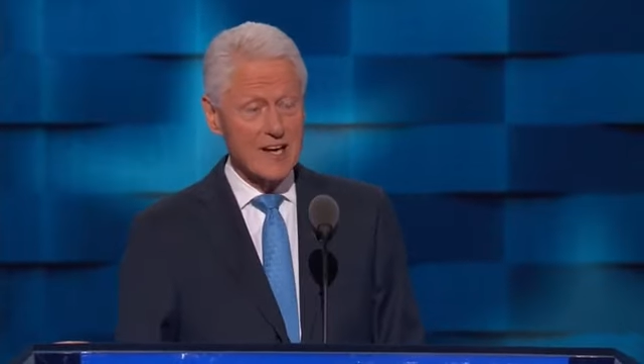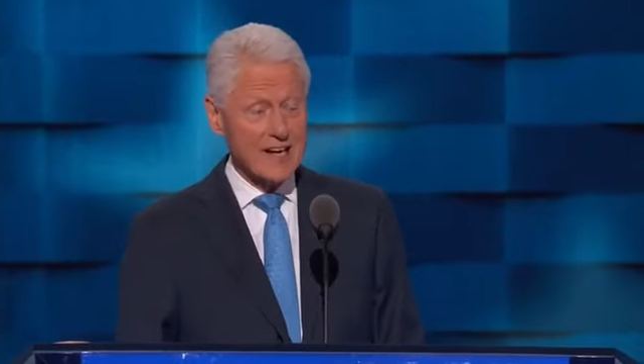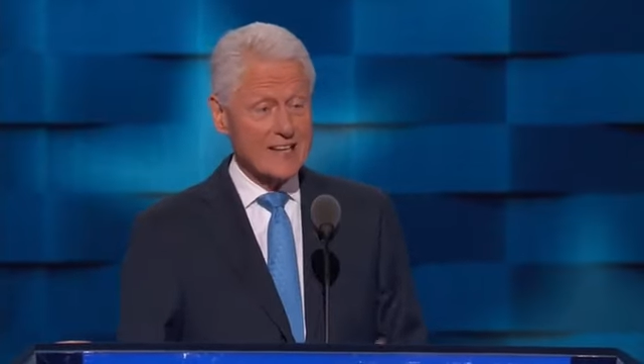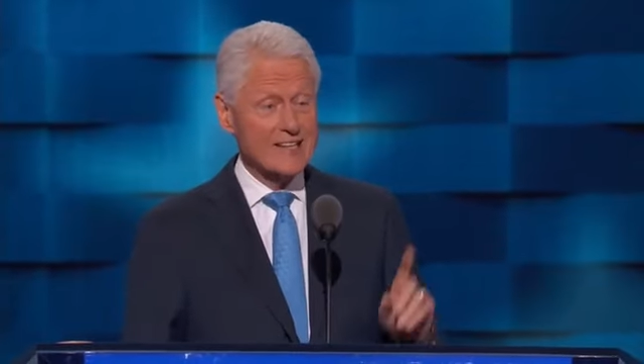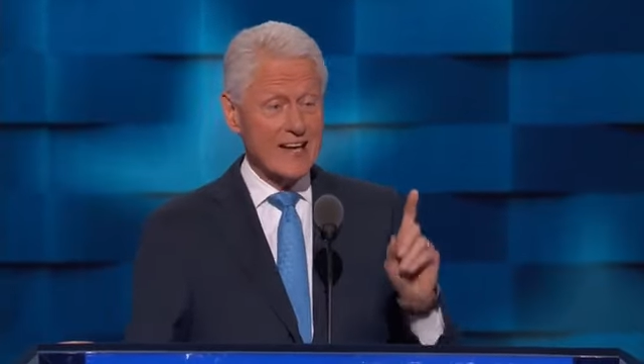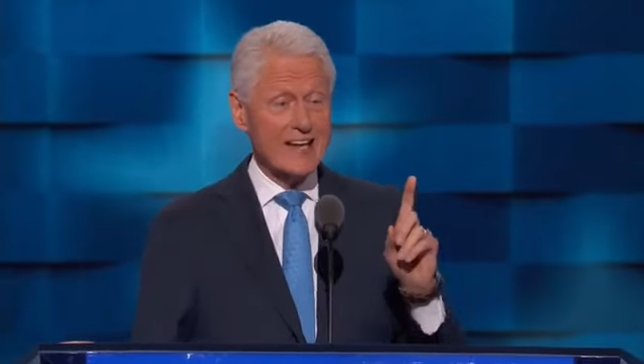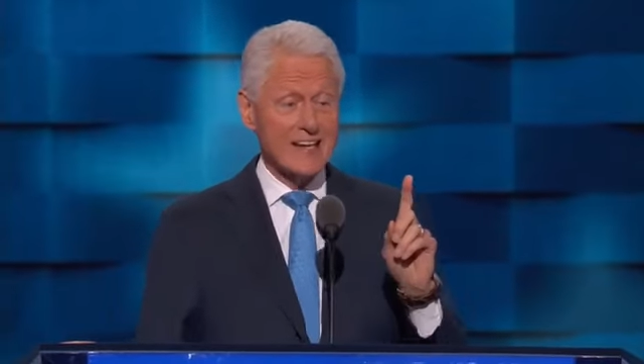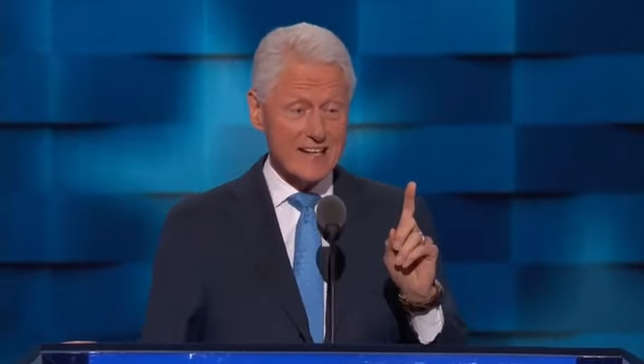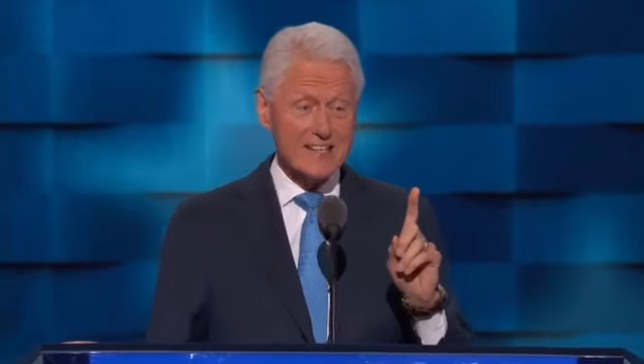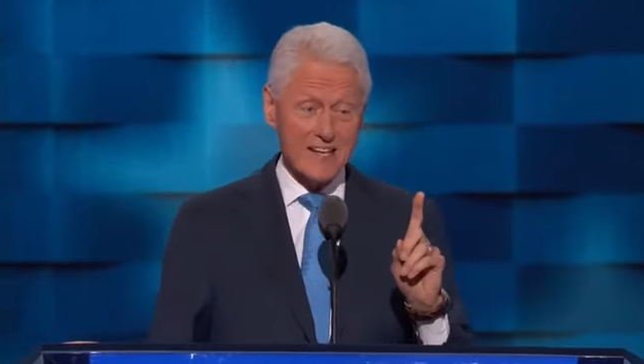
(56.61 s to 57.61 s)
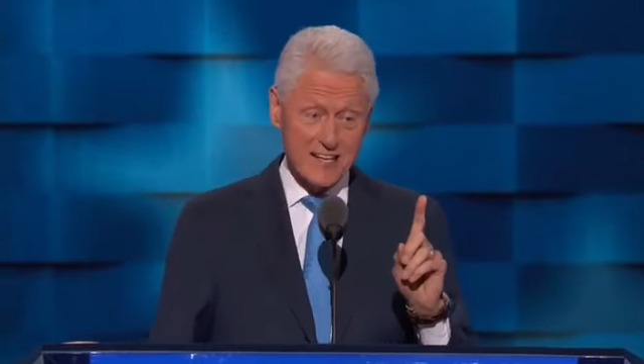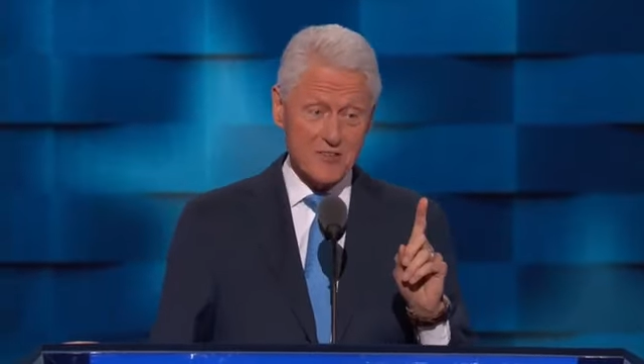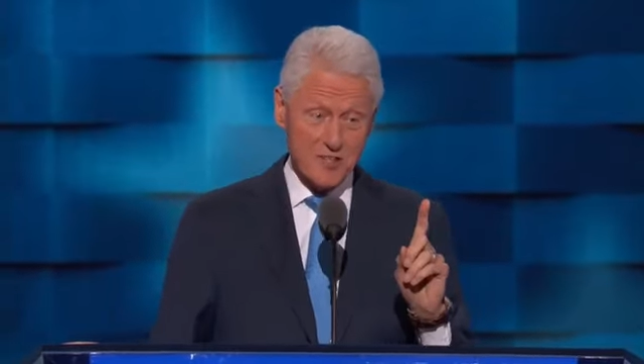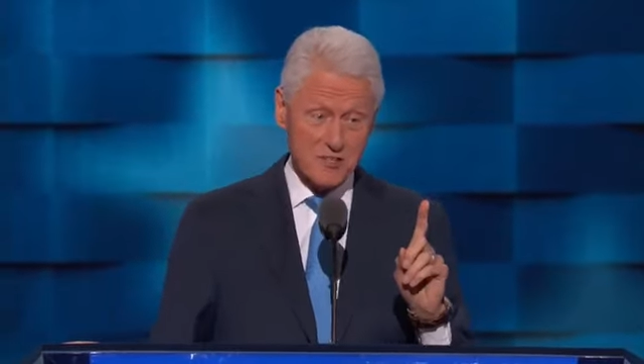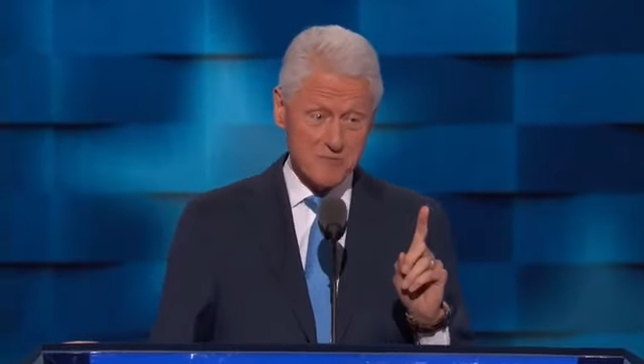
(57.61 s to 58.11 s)
intending to
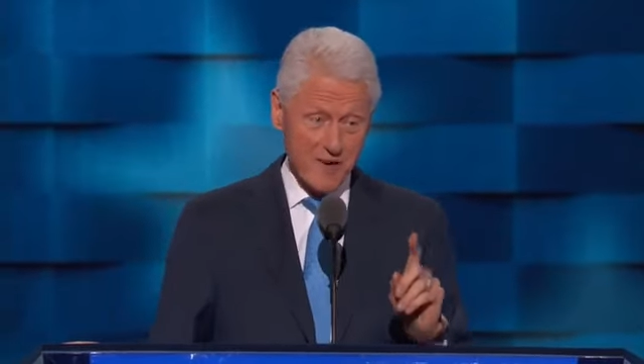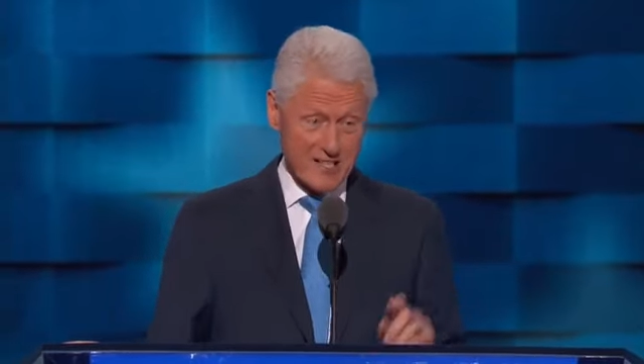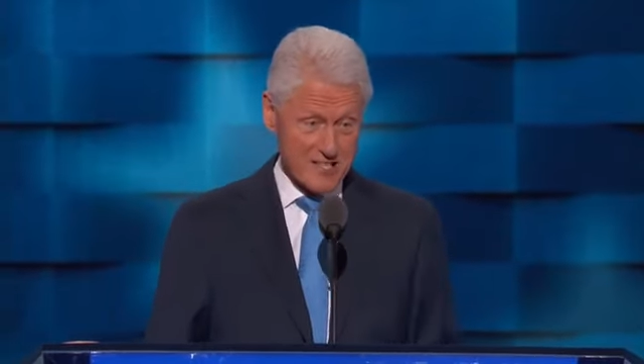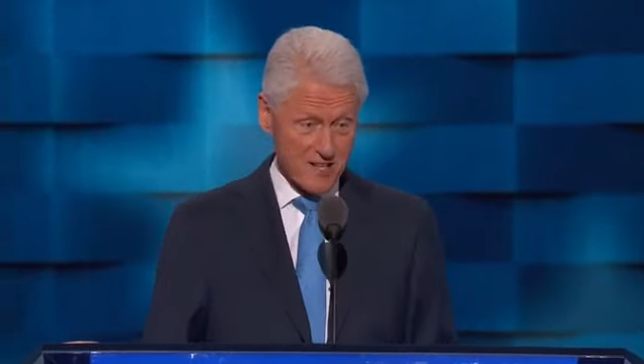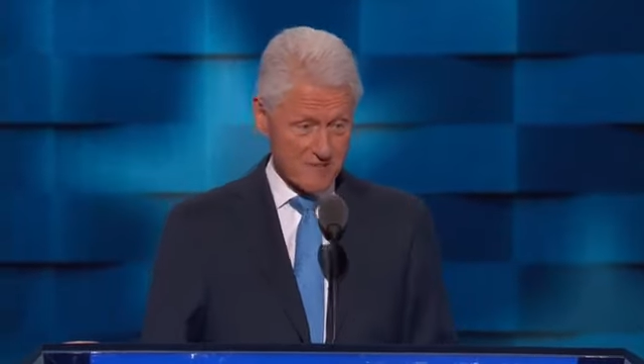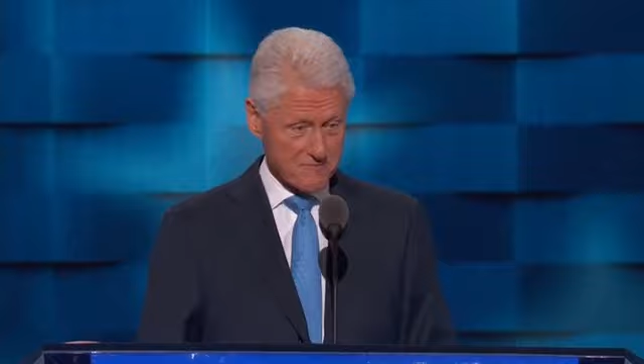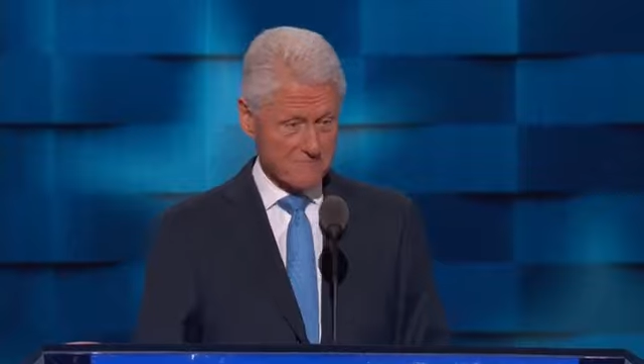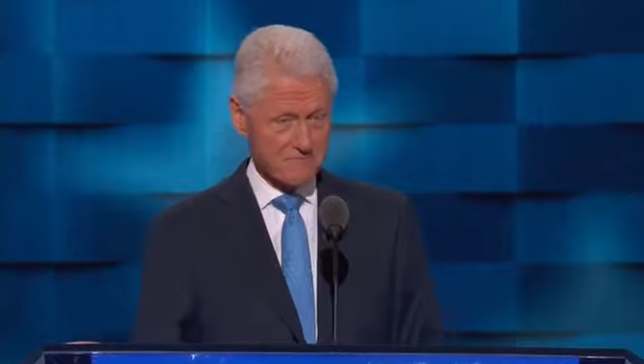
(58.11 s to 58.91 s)
introduce myself.